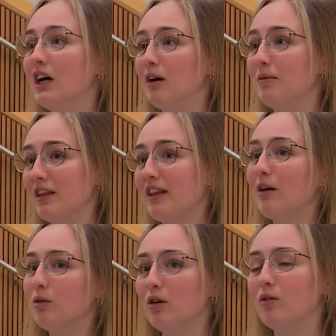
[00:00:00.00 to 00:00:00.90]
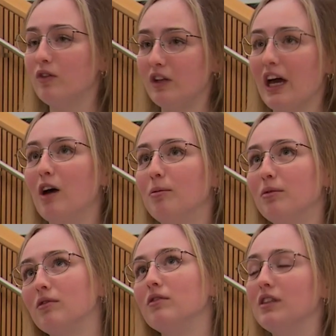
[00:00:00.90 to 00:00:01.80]
and that will hopefully help
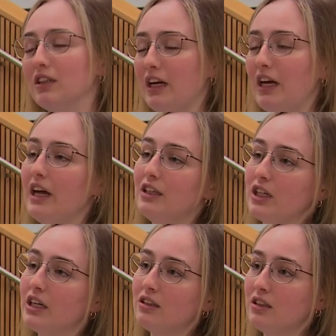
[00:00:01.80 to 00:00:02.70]
delay aging.